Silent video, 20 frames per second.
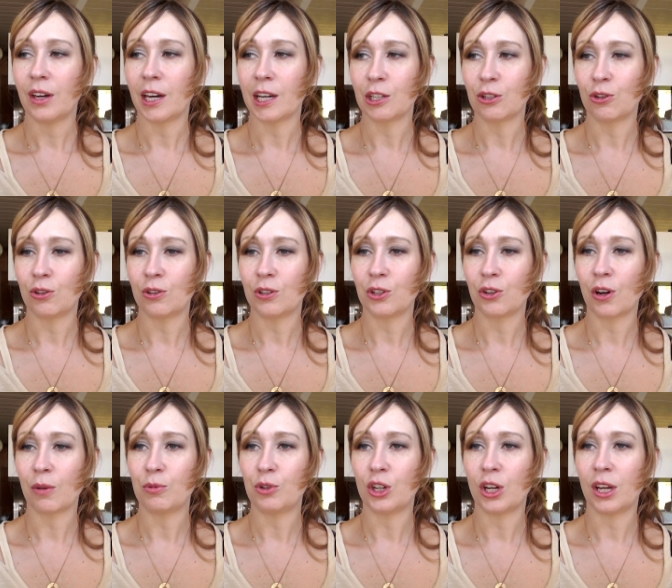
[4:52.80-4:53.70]
extra
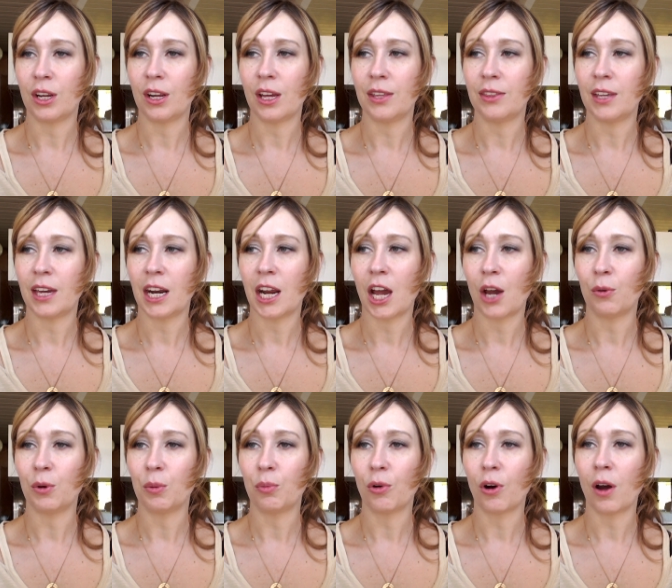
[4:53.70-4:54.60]
description, and then I
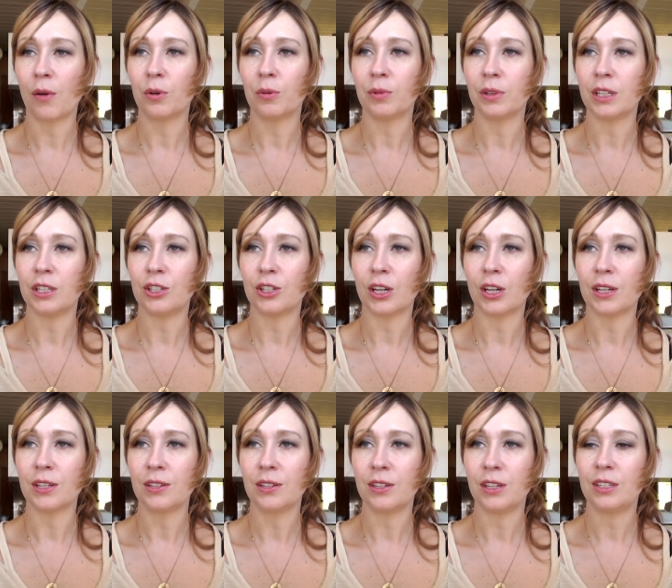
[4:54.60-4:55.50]
would probably
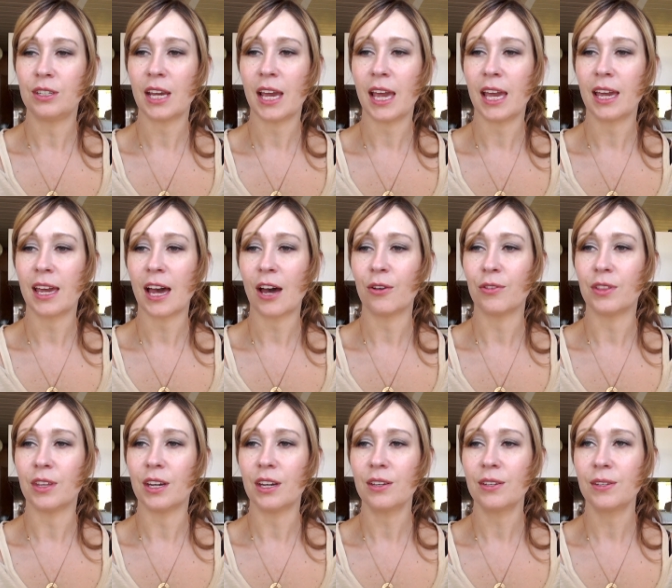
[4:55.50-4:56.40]
just take out
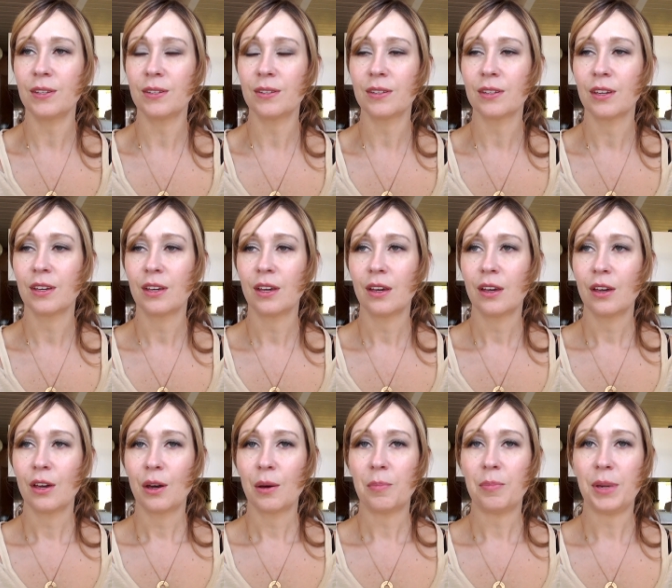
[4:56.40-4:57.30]
this
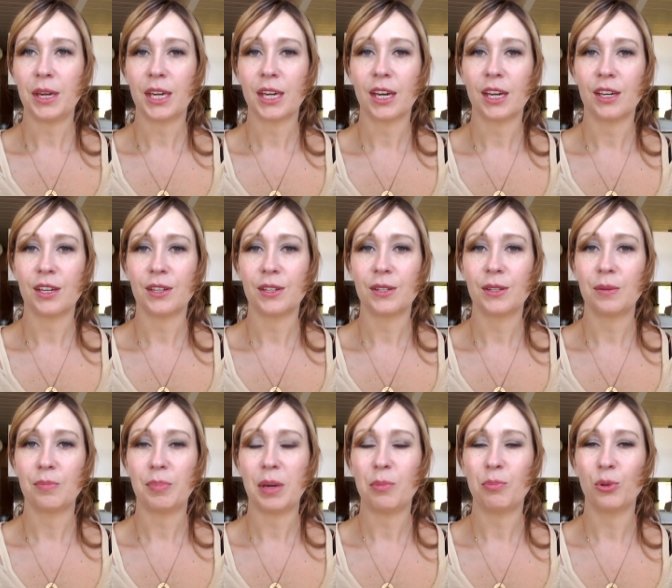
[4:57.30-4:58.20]

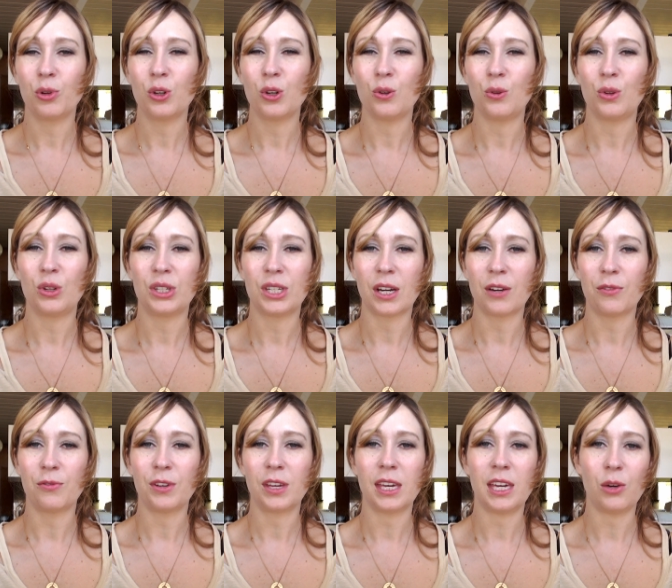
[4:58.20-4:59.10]
because people who
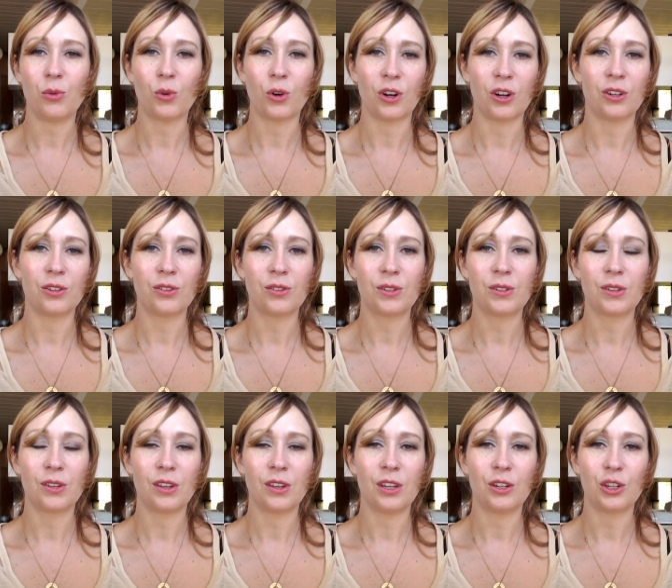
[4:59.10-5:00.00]
stuff
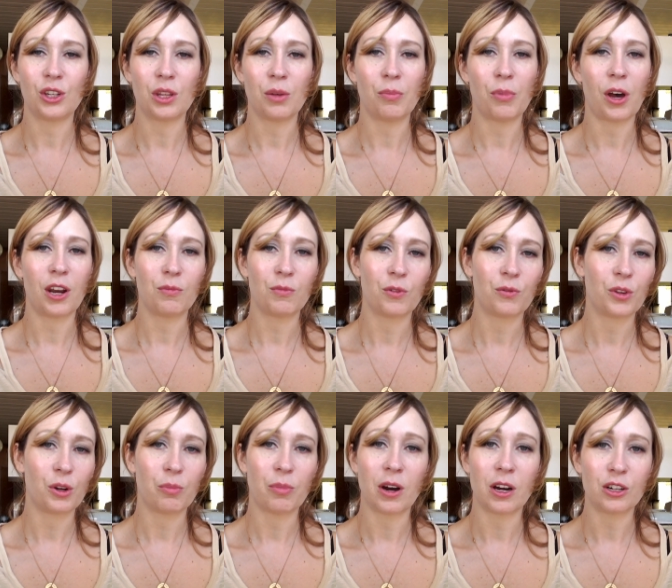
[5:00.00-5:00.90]
keywords into the bottom of
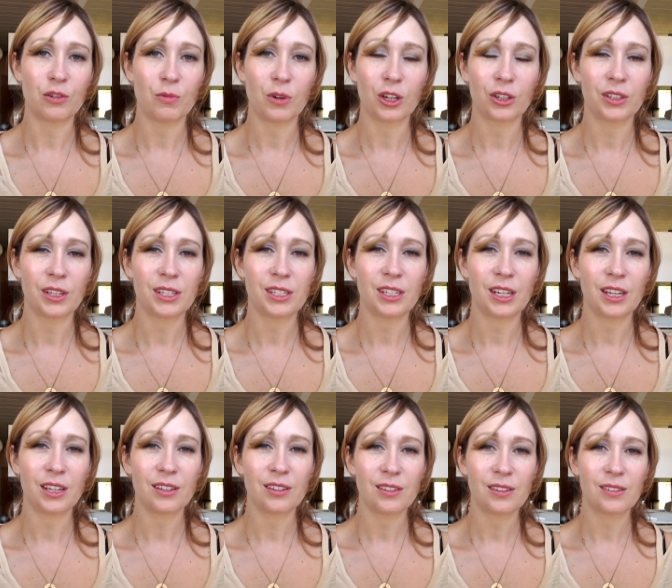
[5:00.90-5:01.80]
their Poshmark
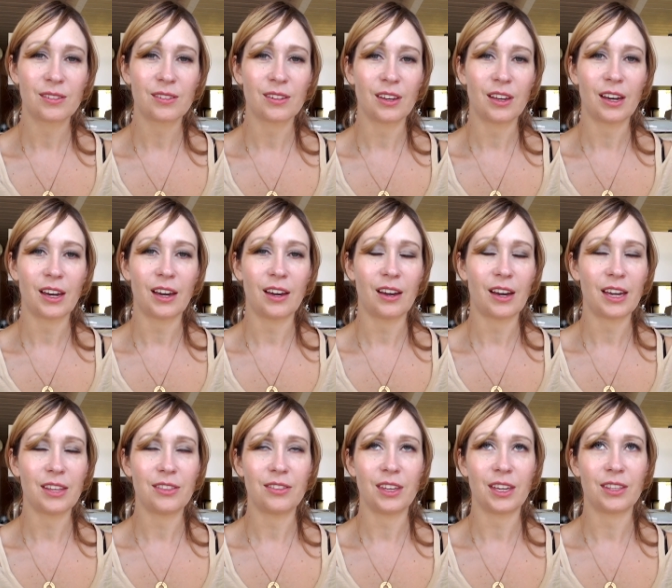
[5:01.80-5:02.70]
listings, I,
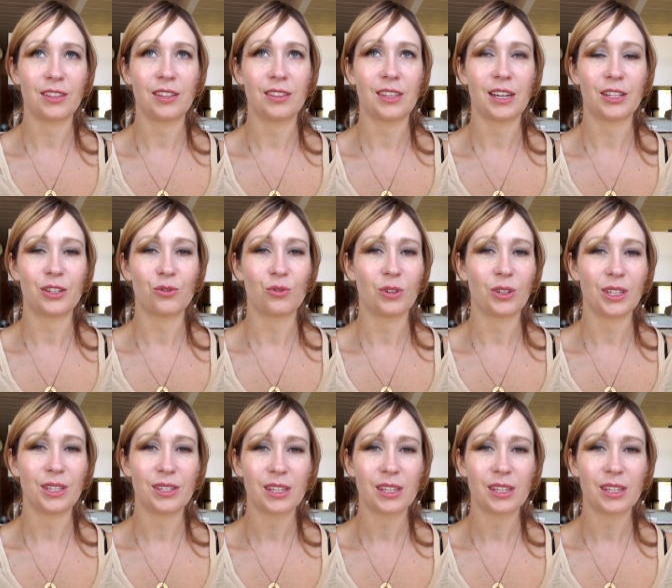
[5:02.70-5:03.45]
I think that that's really